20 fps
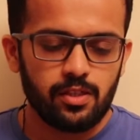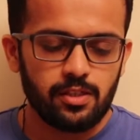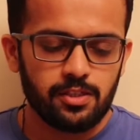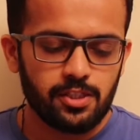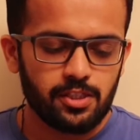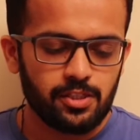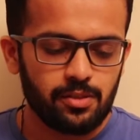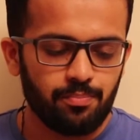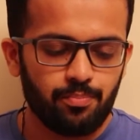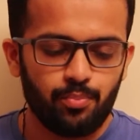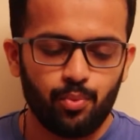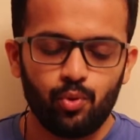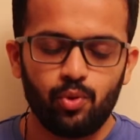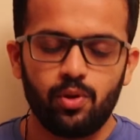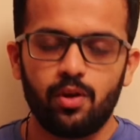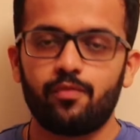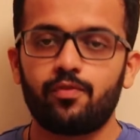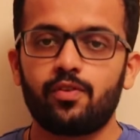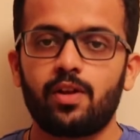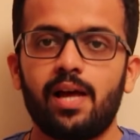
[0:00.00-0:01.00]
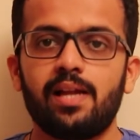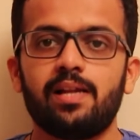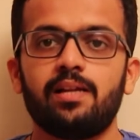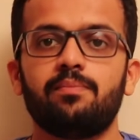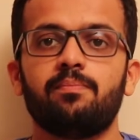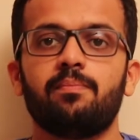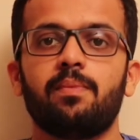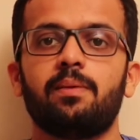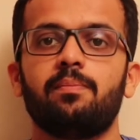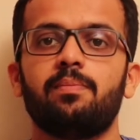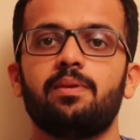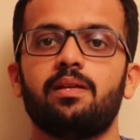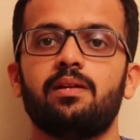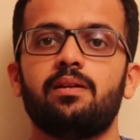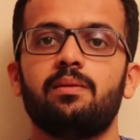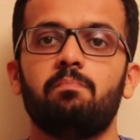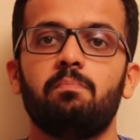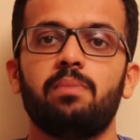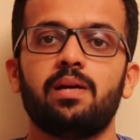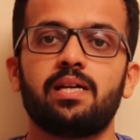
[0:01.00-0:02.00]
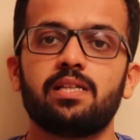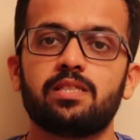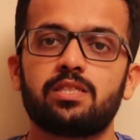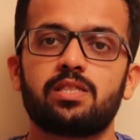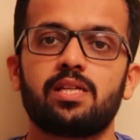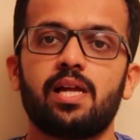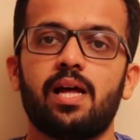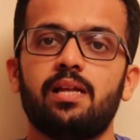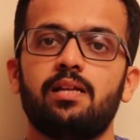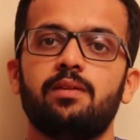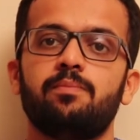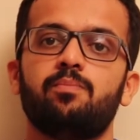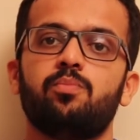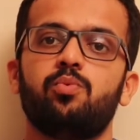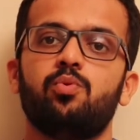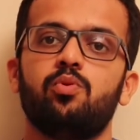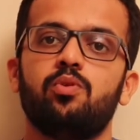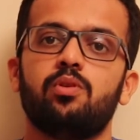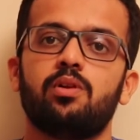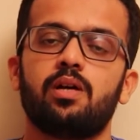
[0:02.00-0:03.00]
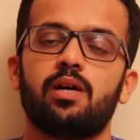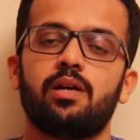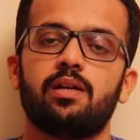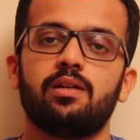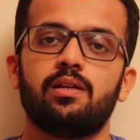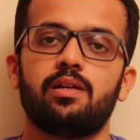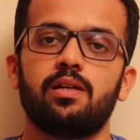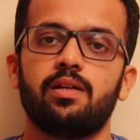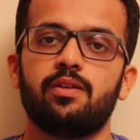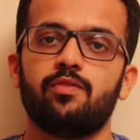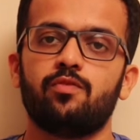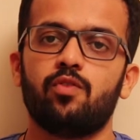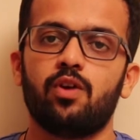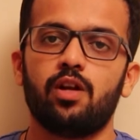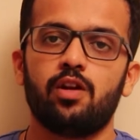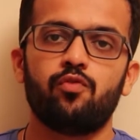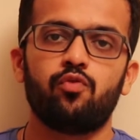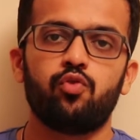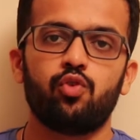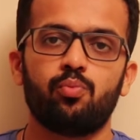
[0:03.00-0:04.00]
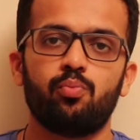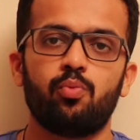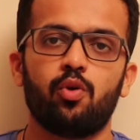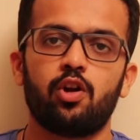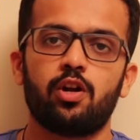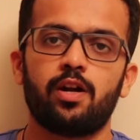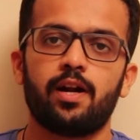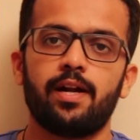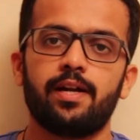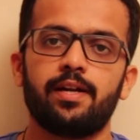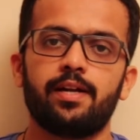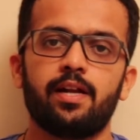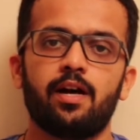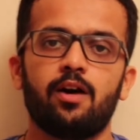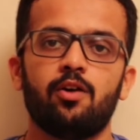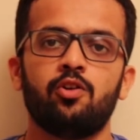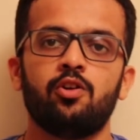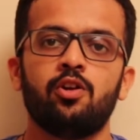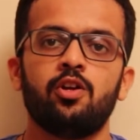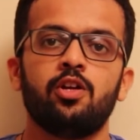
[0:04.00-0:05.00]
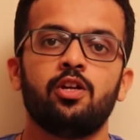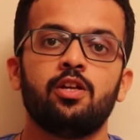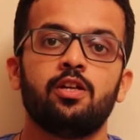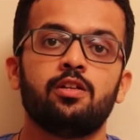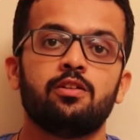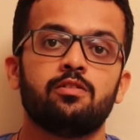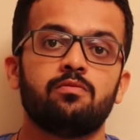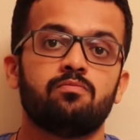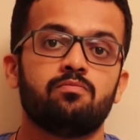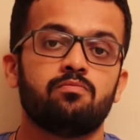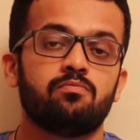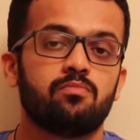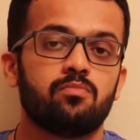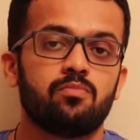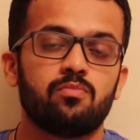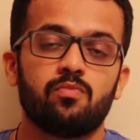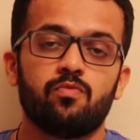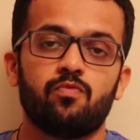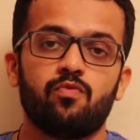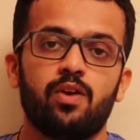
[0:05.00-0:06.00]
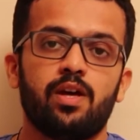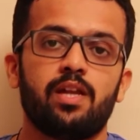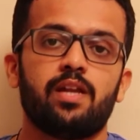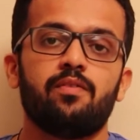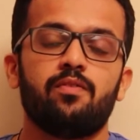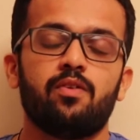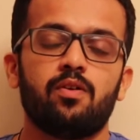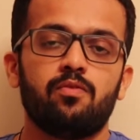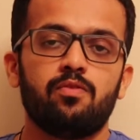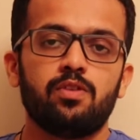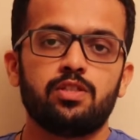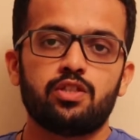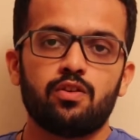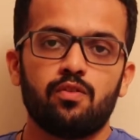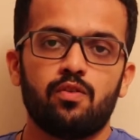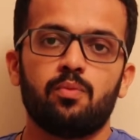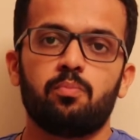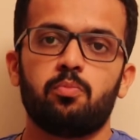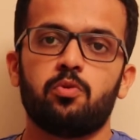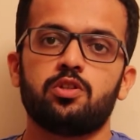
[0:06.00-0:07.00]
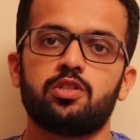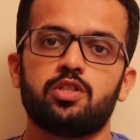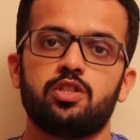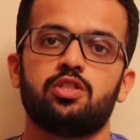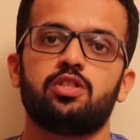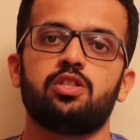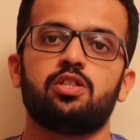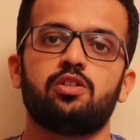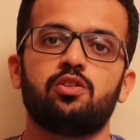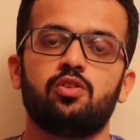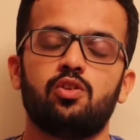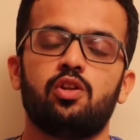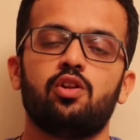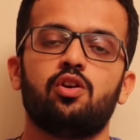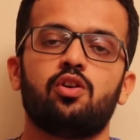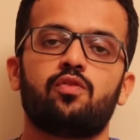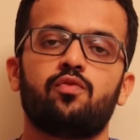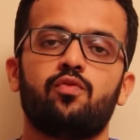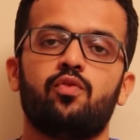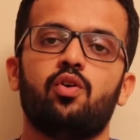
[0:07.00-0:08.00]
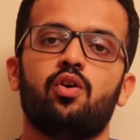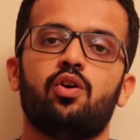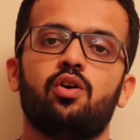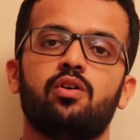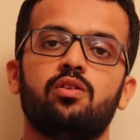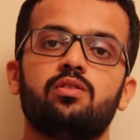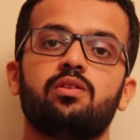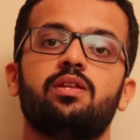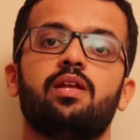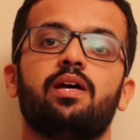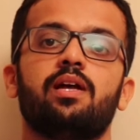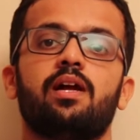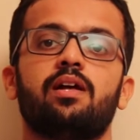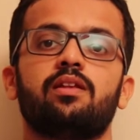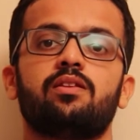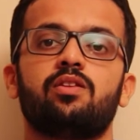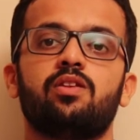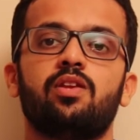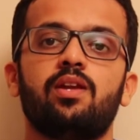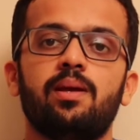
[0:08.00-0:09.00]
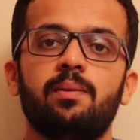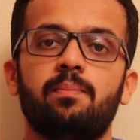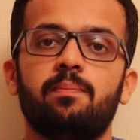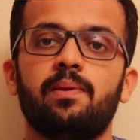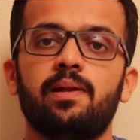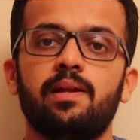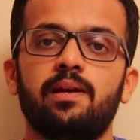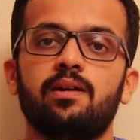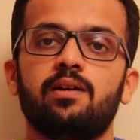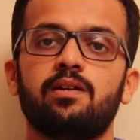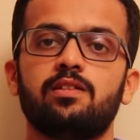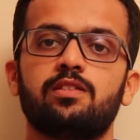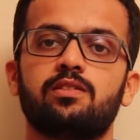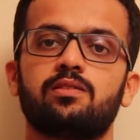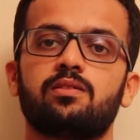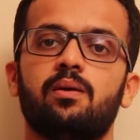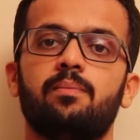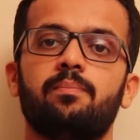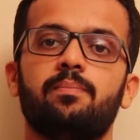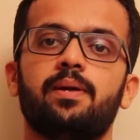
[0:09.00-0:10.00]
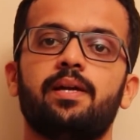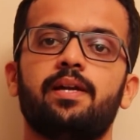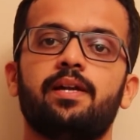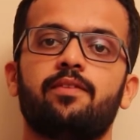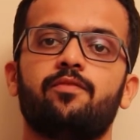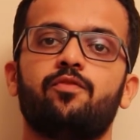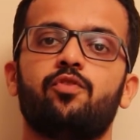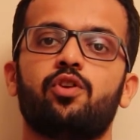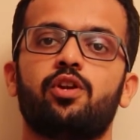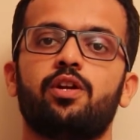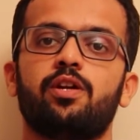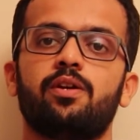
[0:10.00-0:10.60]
just a pool of talent, maybe the biggest talent pool currently in world football right now. Wherever, whichever position you look for, there are three players competing for